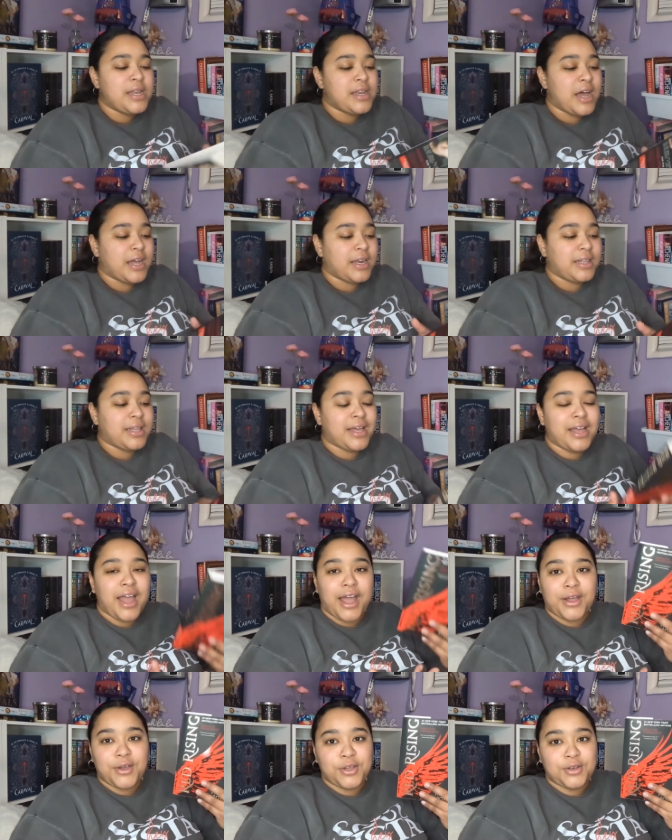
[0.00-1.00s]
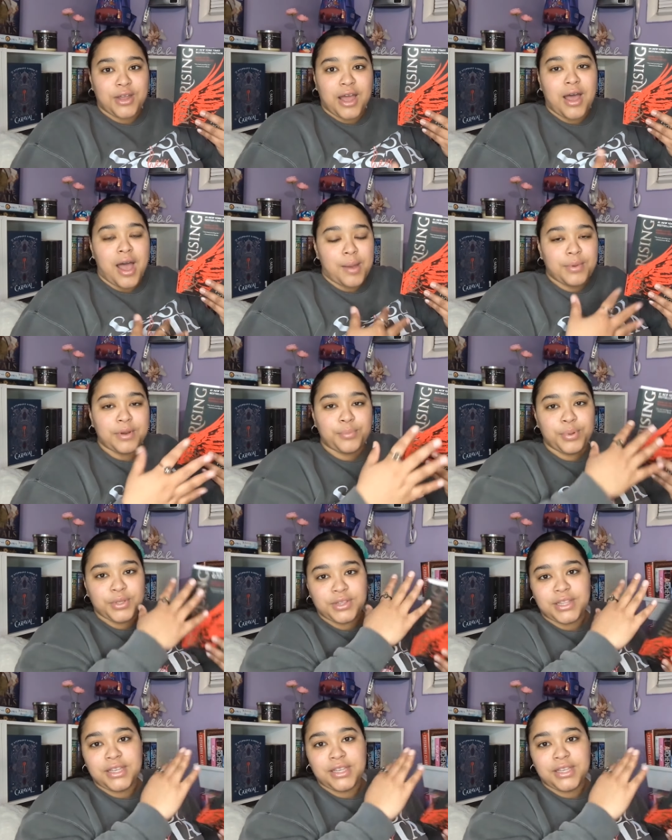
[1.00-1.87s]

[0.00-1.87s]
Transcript: not gonna lie, I could, I, am gonna put,